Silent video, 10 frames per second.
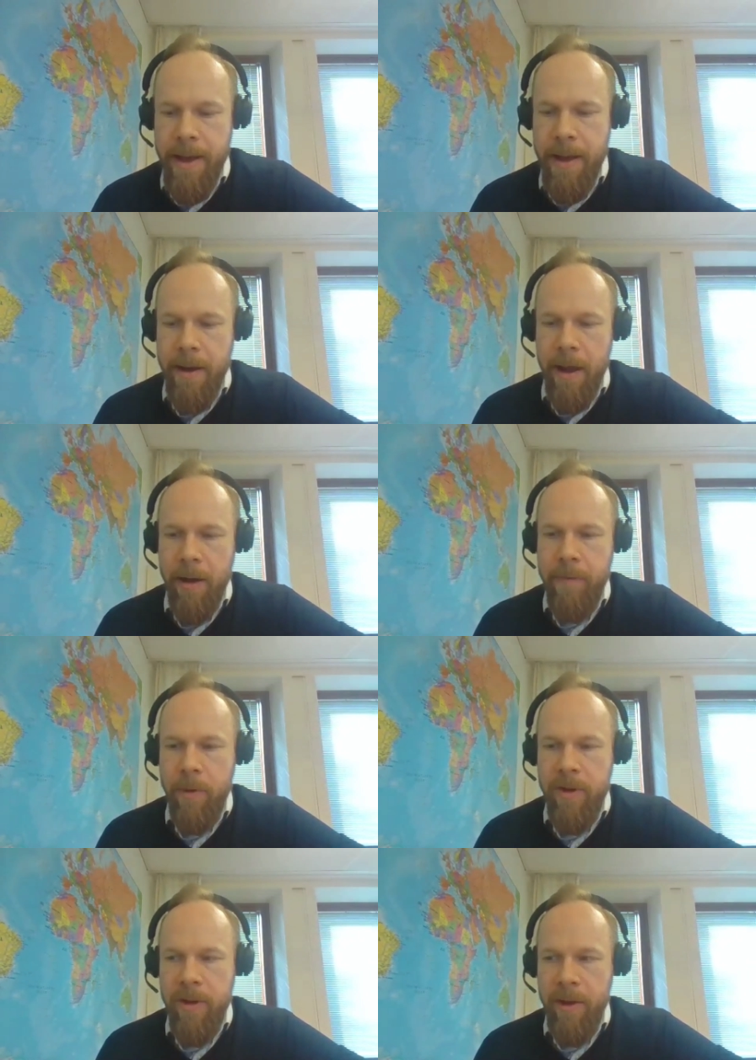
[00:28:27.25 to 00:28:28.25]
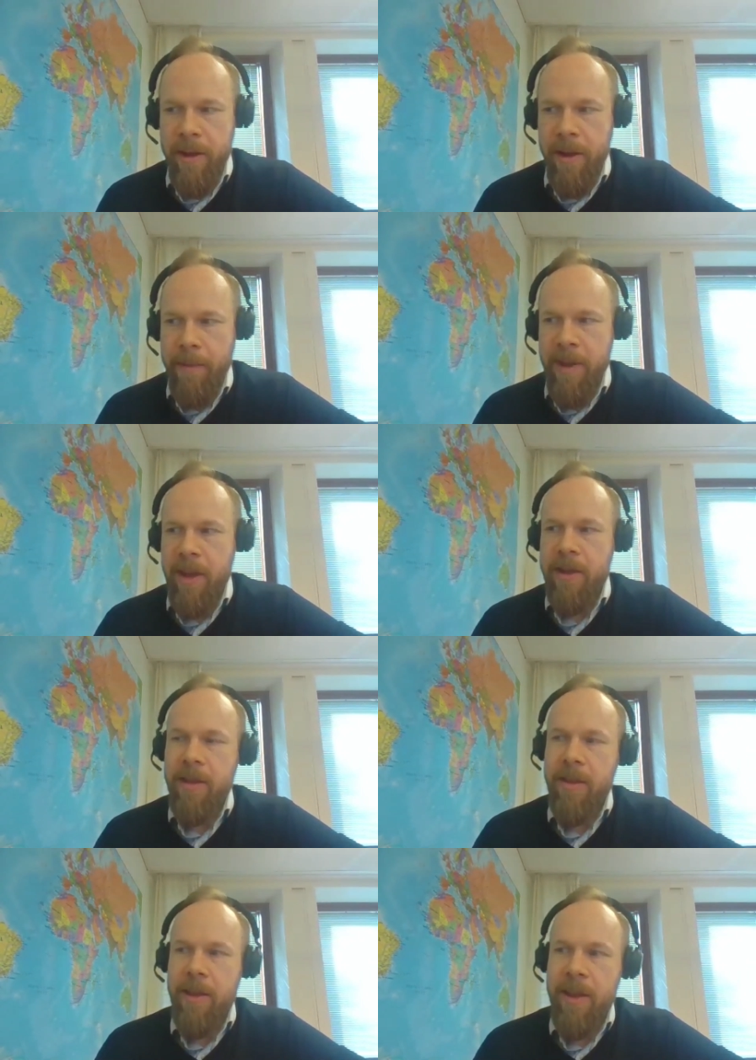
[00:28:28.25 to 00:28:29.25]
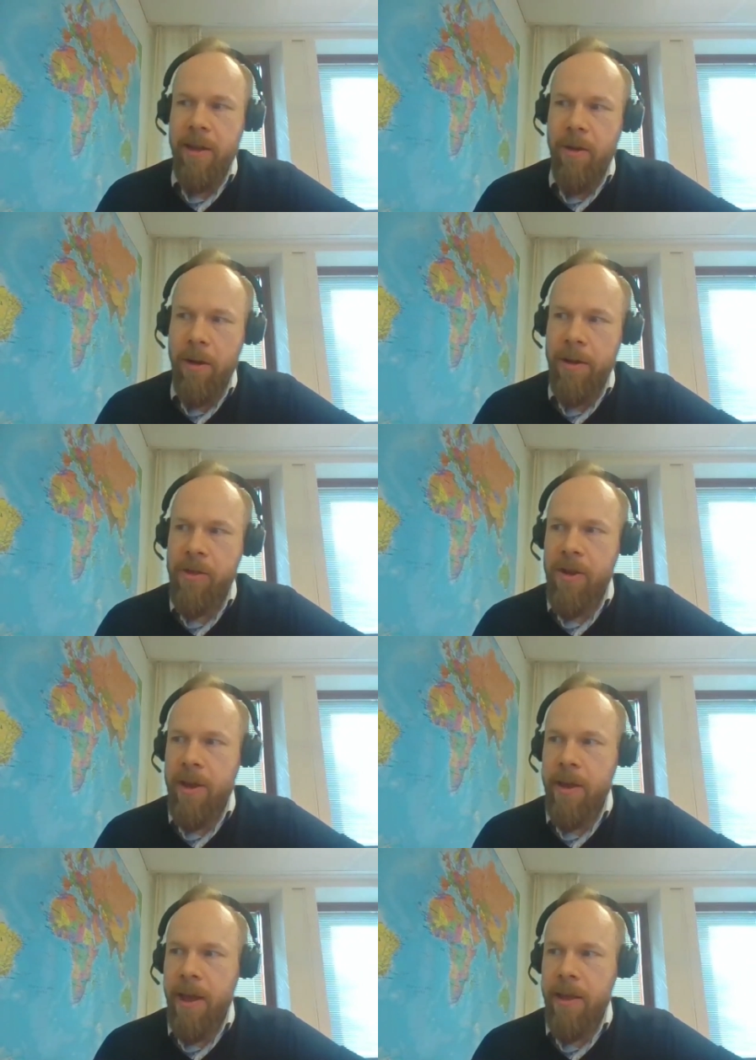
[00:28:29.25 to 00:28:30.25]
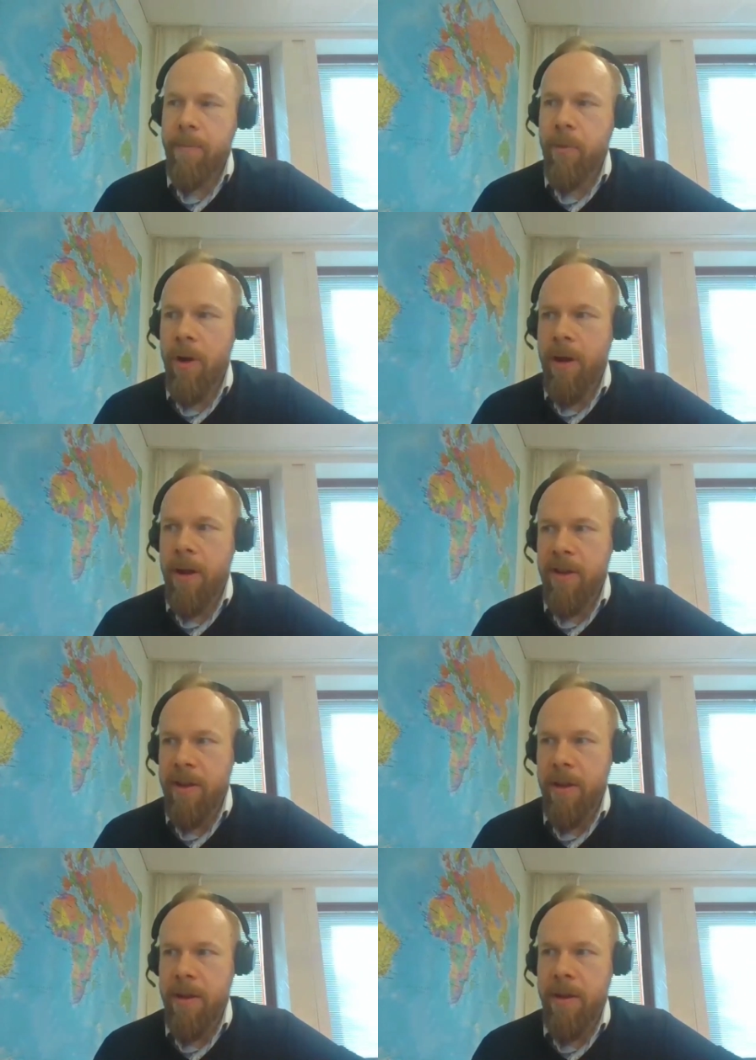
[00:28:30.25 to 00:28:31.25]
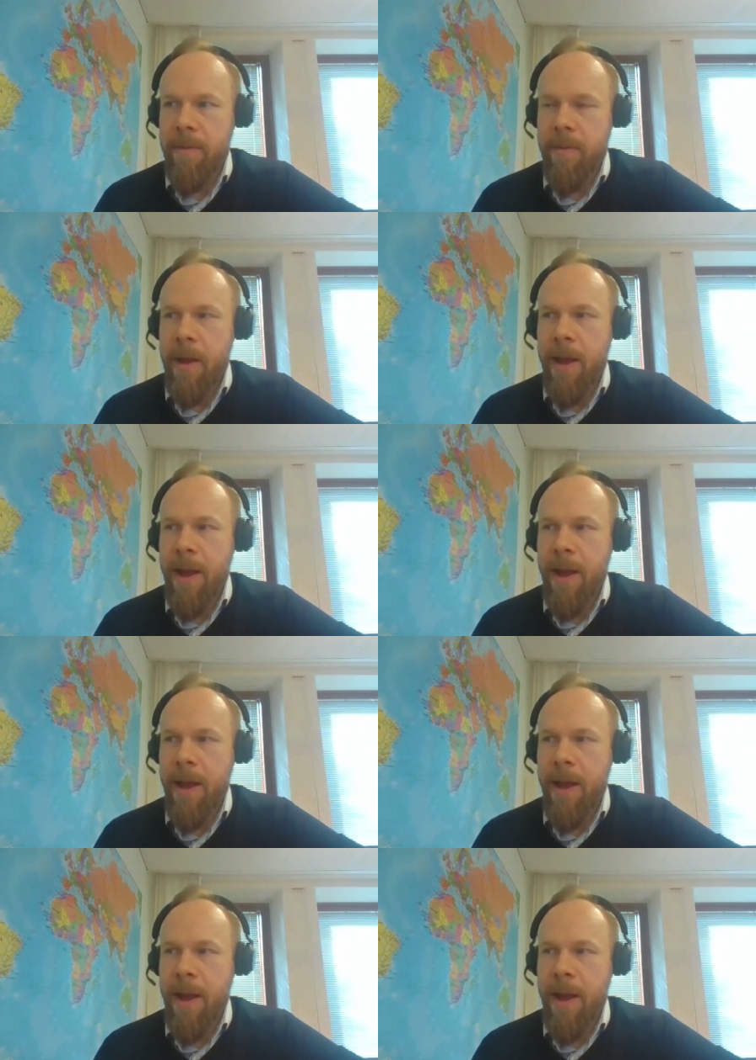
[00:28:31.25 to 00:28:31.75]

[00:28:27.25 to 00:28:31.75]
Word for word: And, and of course, the, I mean, te- the technology and the product um,